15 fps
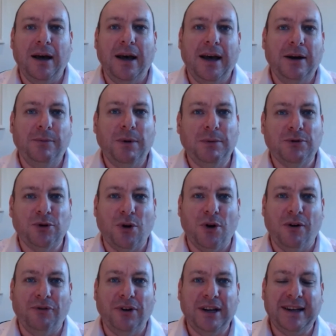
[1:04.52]
and we were sort of
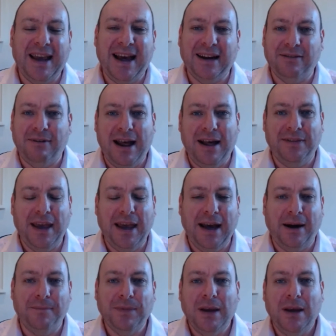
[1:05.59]
hovering down around
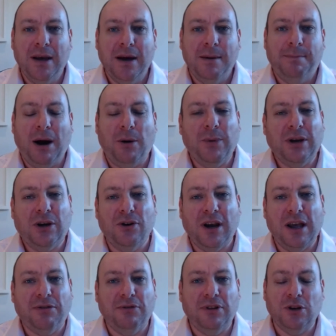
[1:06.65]
there, but we couldn't
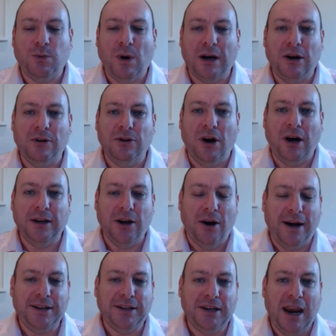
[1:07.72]
get through this
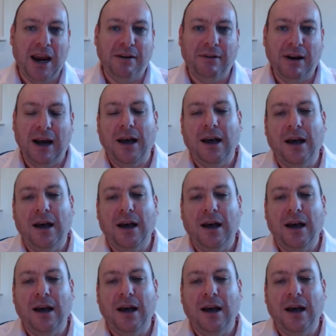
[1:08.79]
109.90 area.